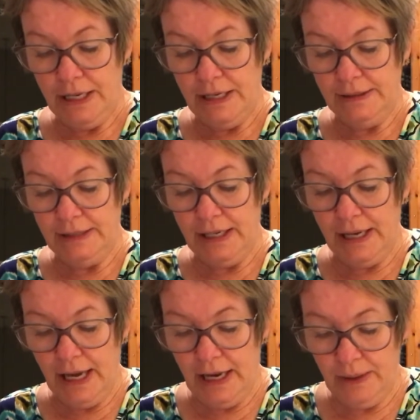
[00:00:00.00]
So
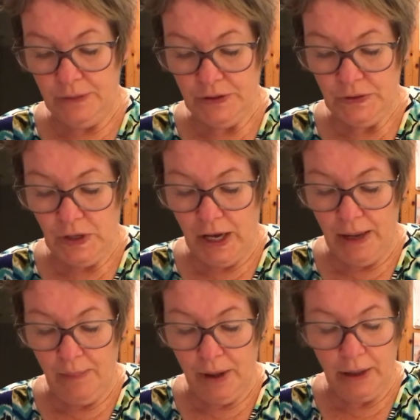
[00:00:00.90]
pretty easy, and
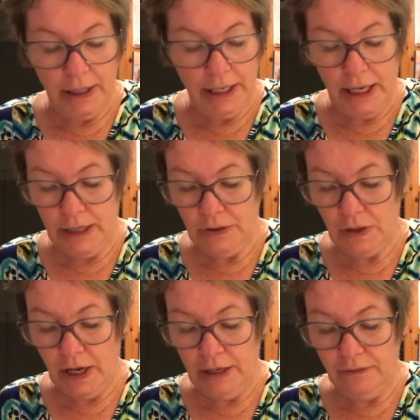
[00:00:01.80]
I'm just
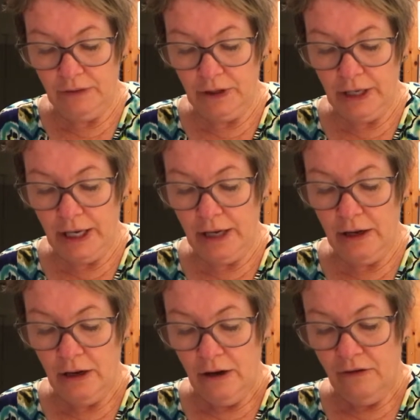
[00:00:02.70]
eyeballing it, kind
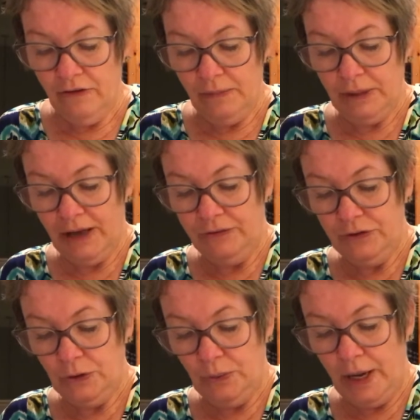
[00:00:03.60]
of looking
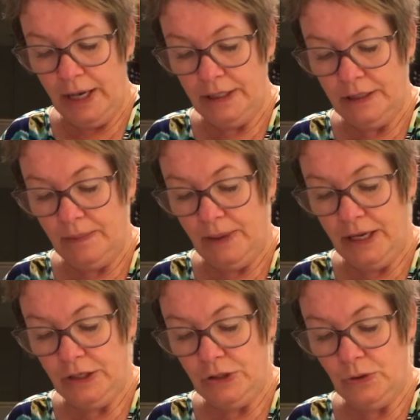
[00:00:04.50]
from left to
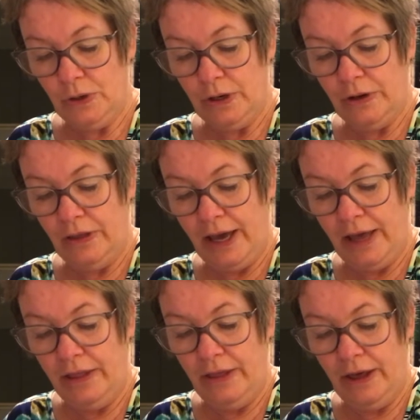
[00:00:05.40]
right to make
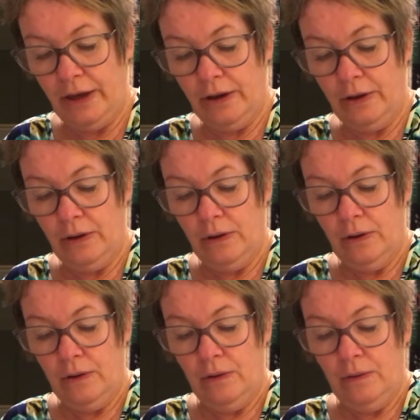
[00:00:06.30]
sure that
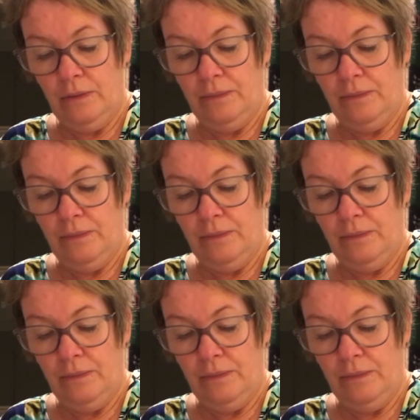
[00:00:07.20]
the